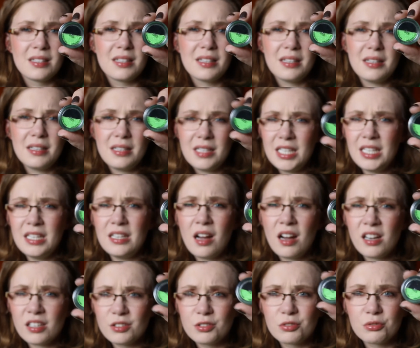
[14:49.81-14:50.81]

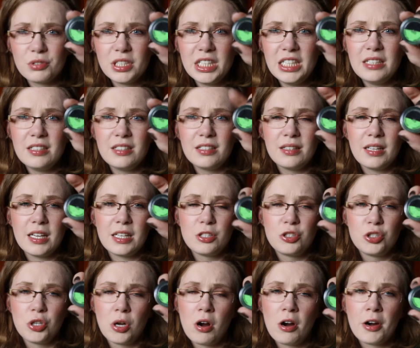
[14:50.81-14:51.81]
neon green in that
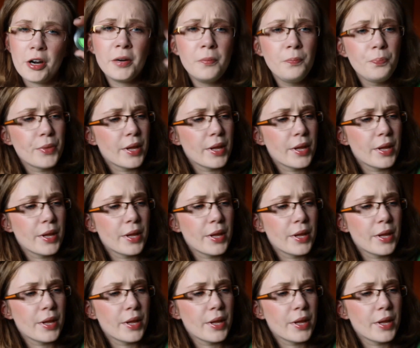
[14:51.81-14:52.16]
jar,